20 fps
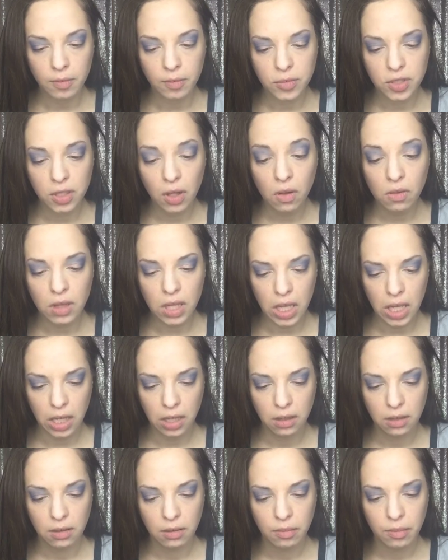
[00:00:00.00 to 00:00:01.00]

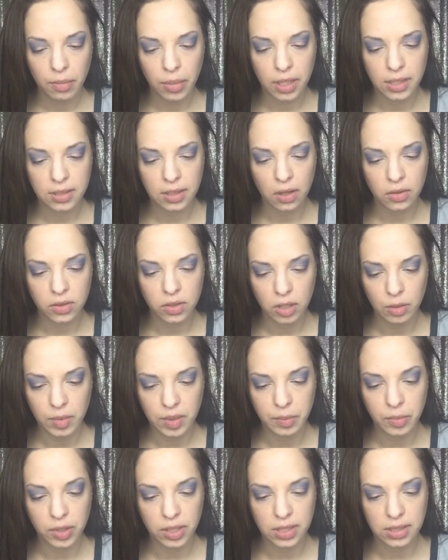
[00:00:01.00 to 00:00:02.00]
slowly, but it's also going to
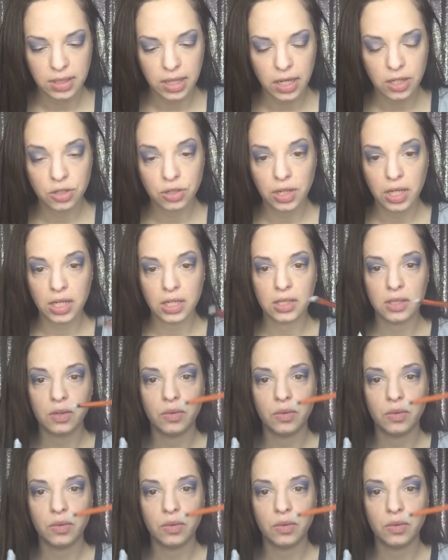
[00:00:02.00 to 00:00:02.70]
be pretty saturated.